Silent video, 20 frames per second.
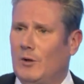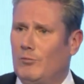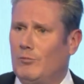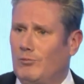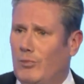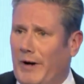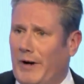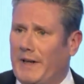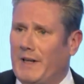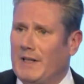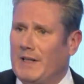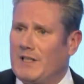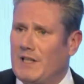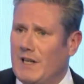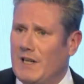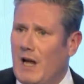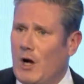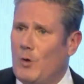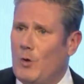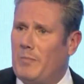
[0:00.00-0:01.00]
Britain's
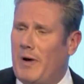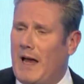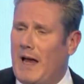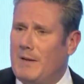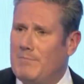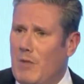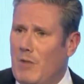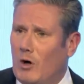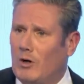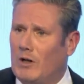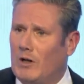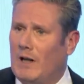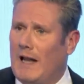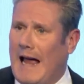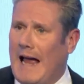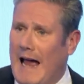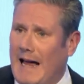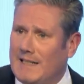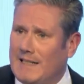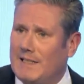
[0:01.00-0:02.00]
low pay model
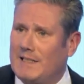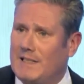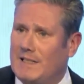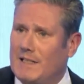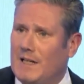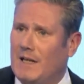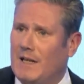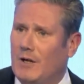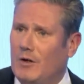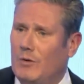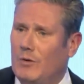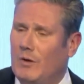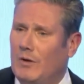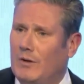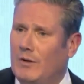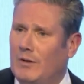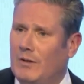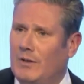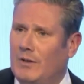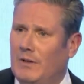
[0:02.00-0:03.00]
has to go.
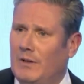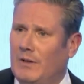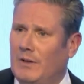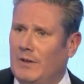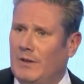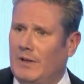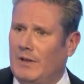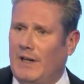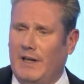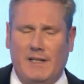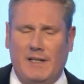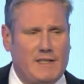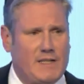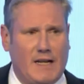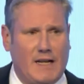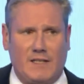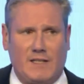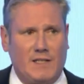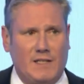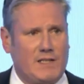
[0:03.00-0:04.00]
It
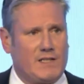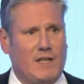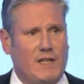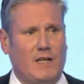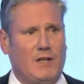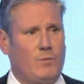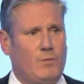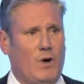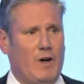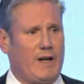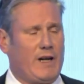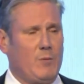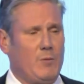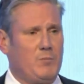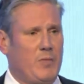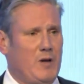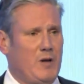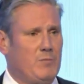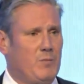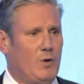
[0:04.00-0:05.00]
doesn't serve working
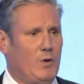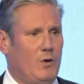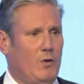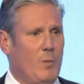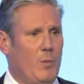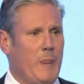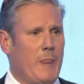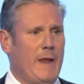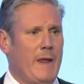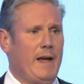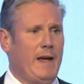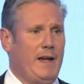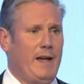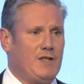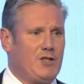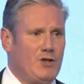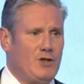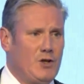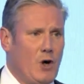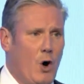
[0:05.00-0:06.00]
people.
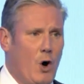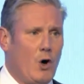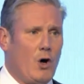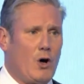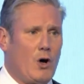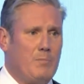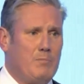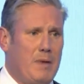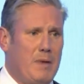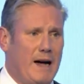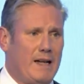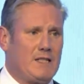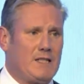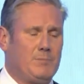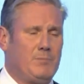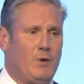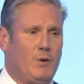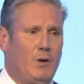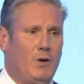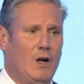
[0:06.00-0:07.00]
It's not
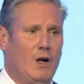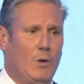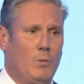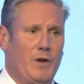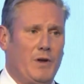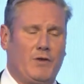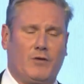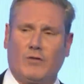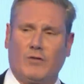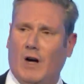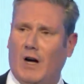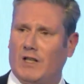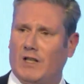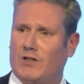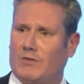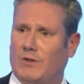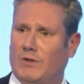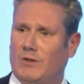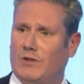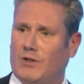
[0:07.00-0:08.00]
compatible with
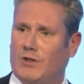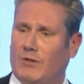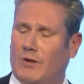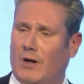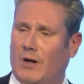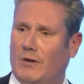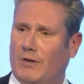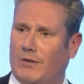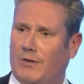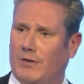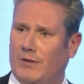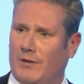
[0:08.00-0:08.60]
grassroots growth.